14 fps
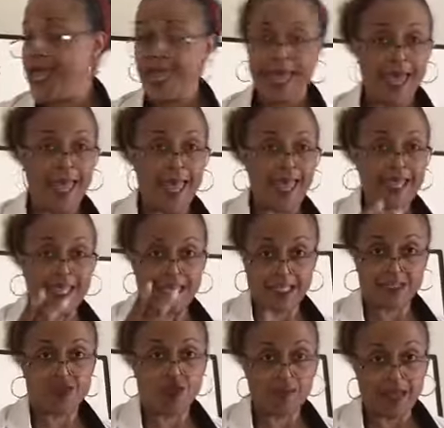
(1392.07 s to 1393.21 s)
and then
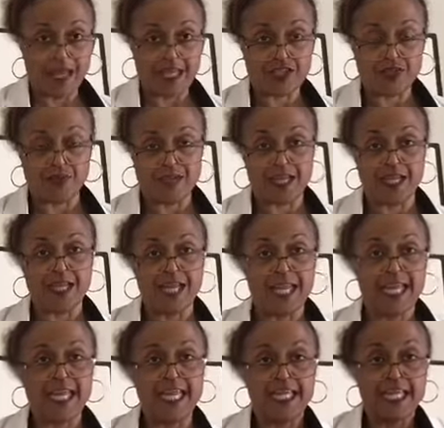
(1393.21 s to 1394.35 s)
it's going to be excreted.
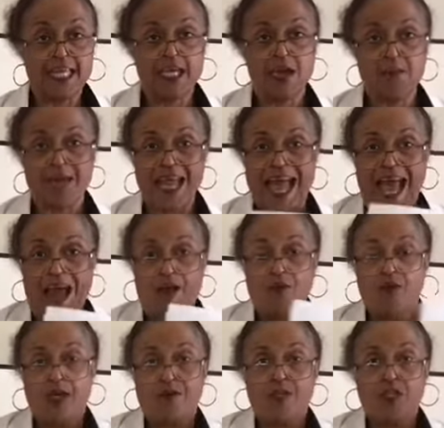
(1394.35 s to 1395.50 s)
Anything coming
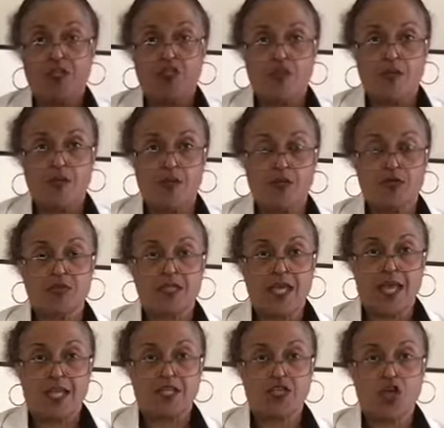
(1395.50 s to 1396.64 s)
out of the tubules
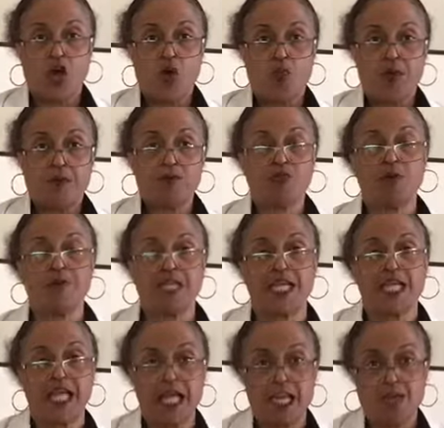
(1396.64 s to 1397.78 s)
is called reabsorption.
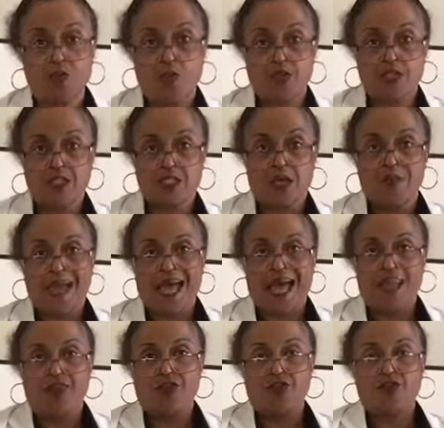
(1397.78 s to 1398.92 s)
In other words, it's coming out
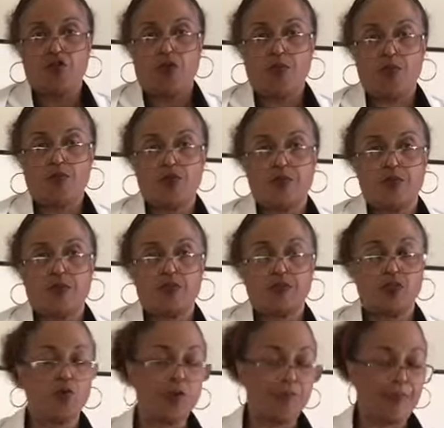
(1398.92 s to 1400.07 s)
of the tubules and
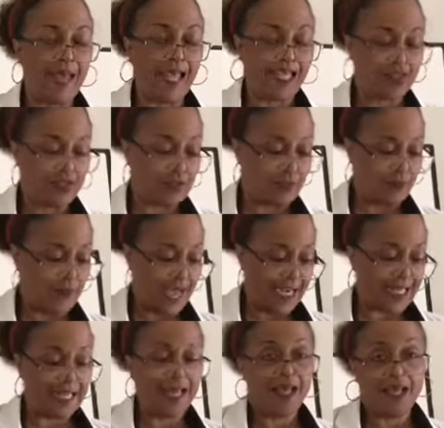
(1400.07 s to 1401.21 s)
going back into the body.
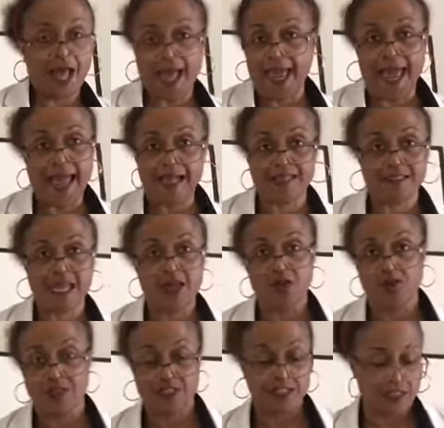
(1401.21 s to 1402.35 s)
I asked that
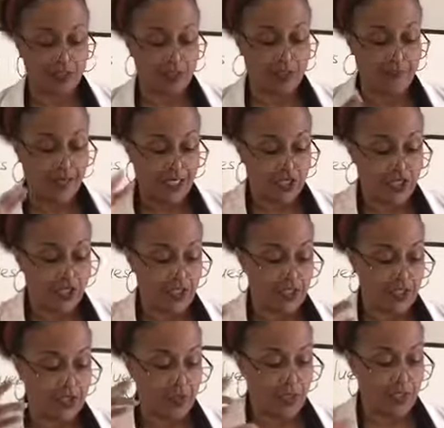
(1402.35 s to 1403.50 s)
question to make sure
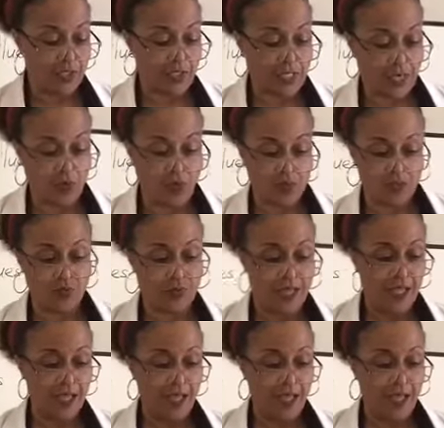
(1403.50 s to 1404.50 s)
that you understand which way